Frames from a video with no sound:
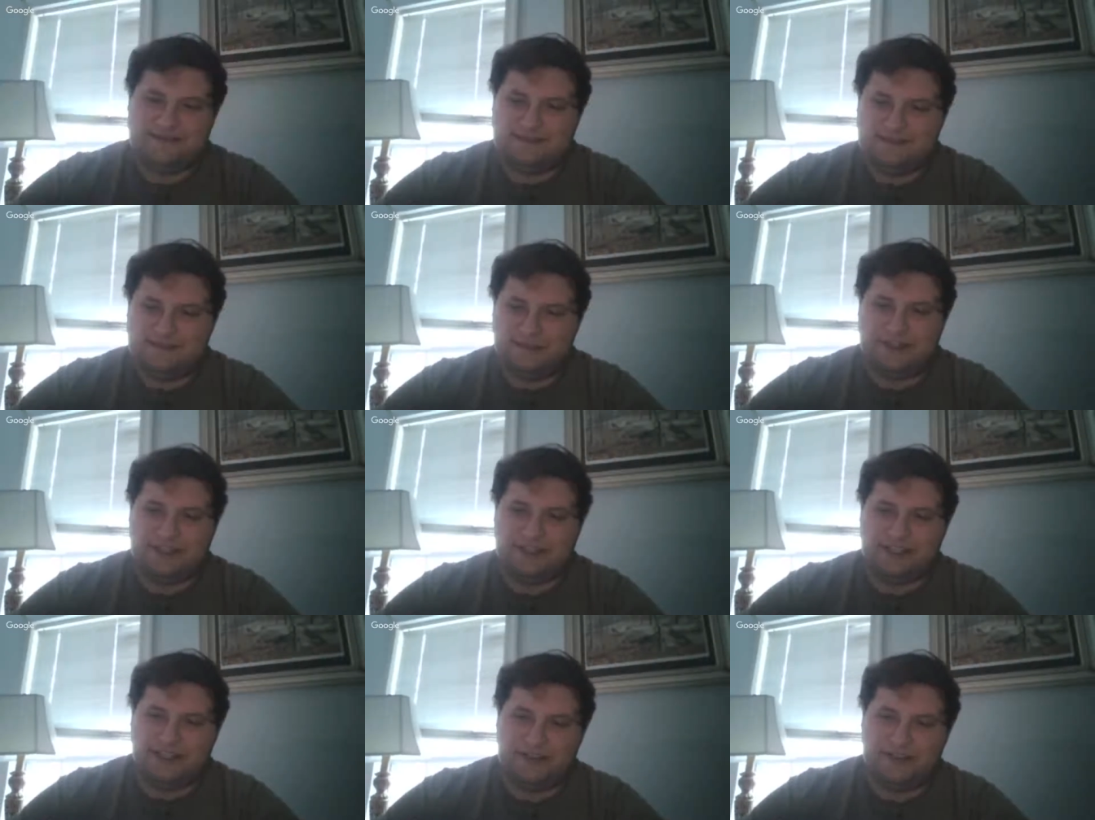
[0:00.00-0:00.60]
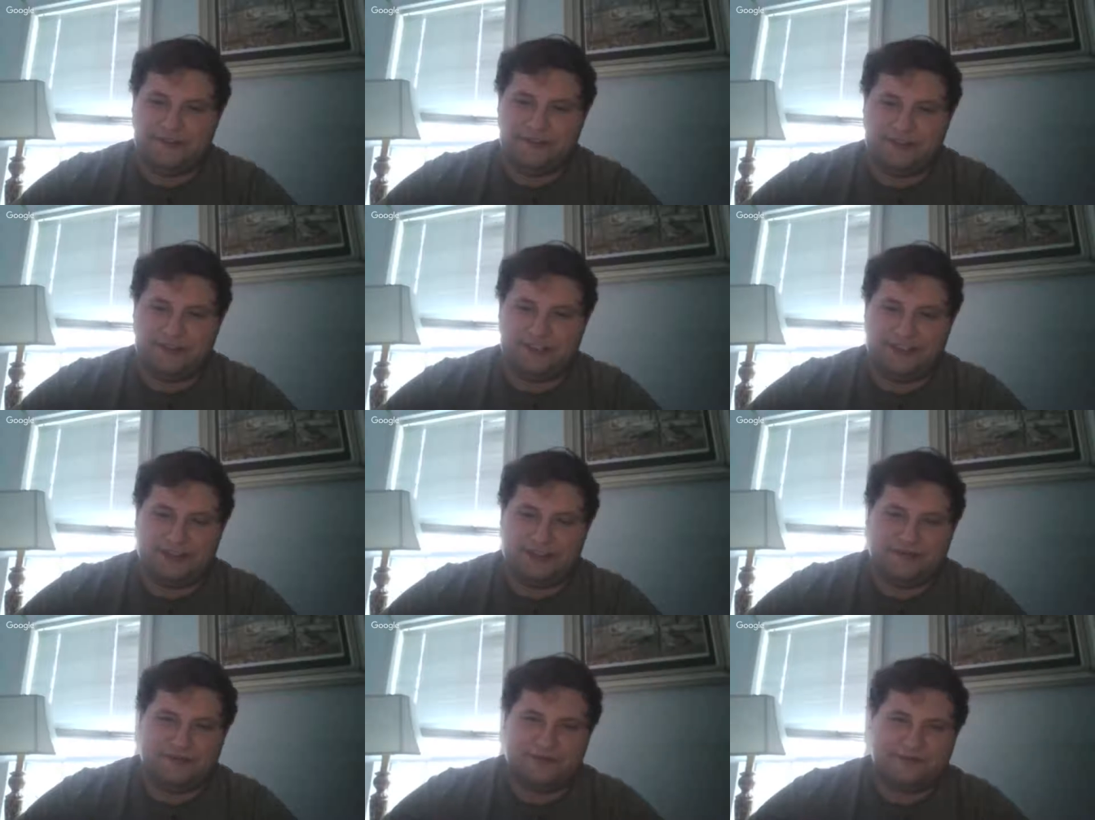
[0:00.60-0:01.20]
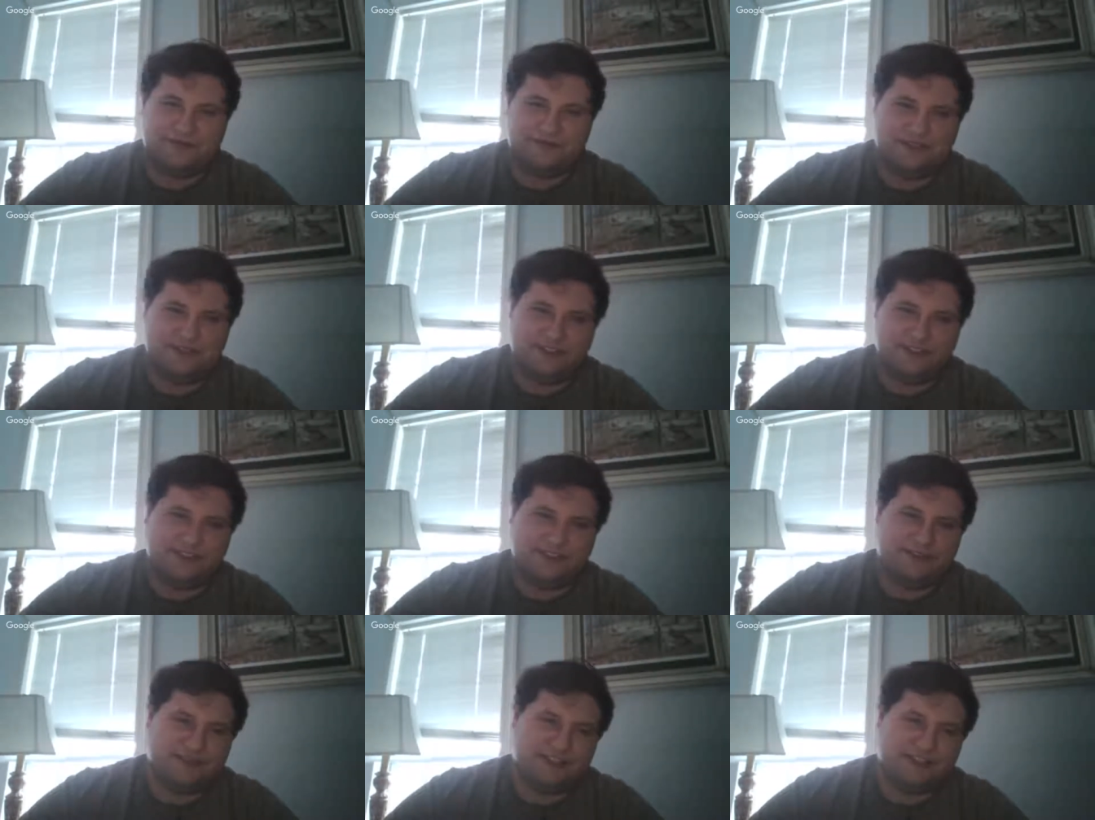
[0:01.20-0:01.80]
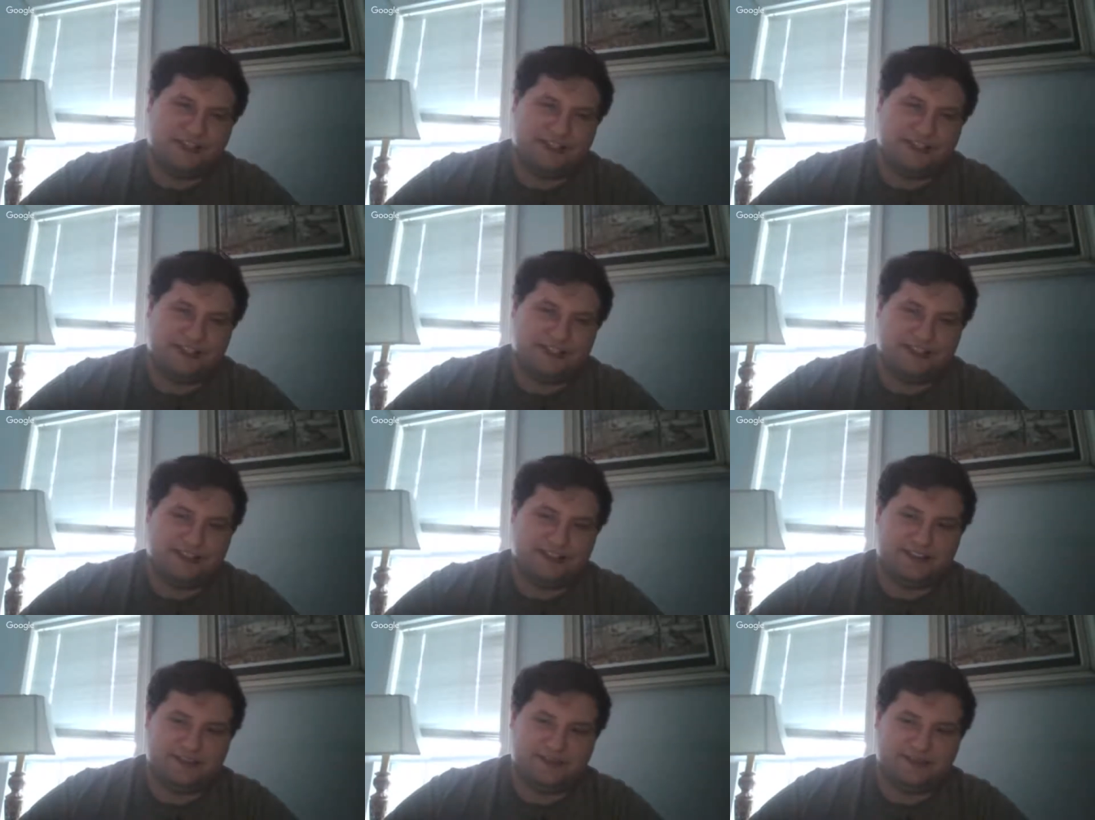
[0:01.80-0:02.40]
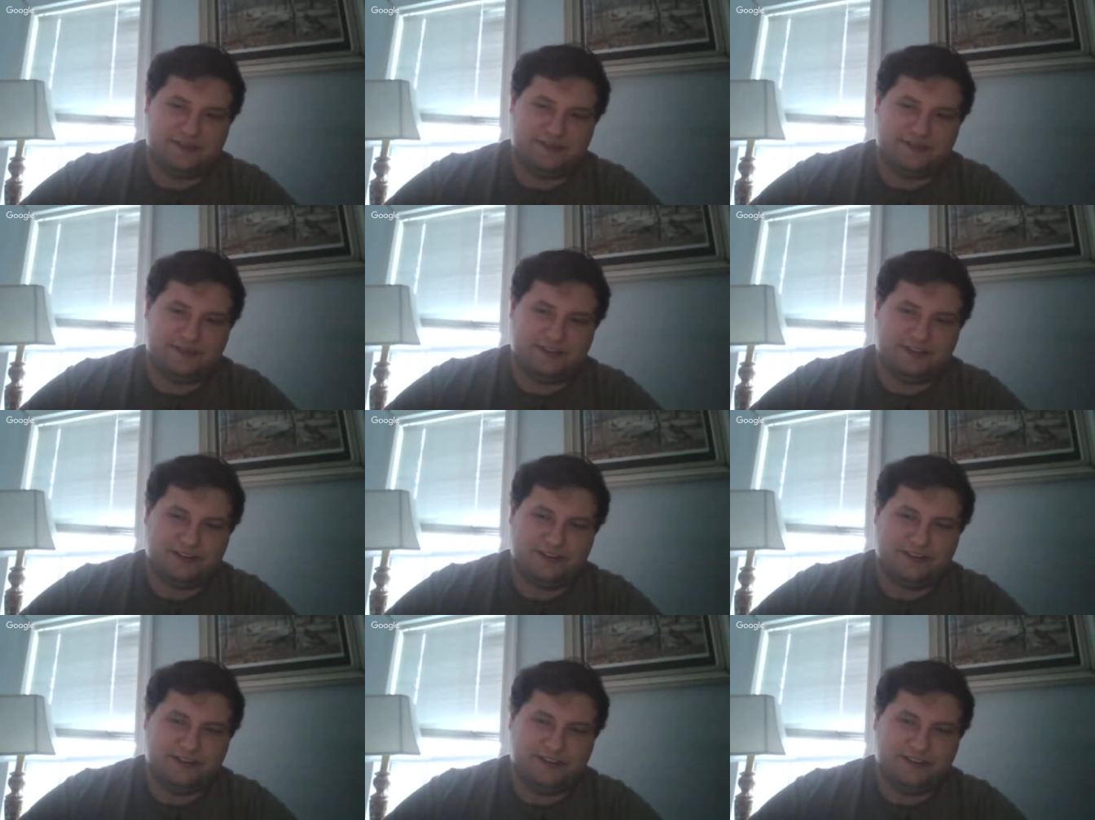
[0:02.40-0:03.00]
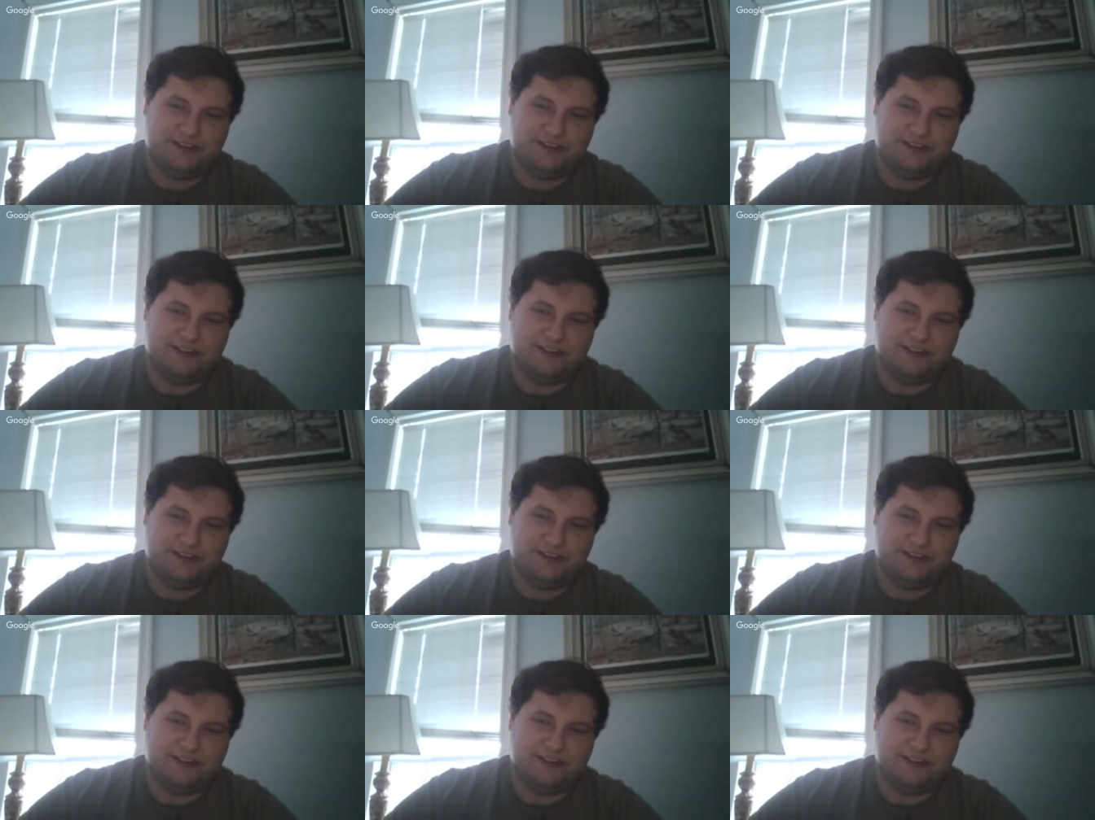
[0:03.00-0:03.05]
we're not given a lot of details, really.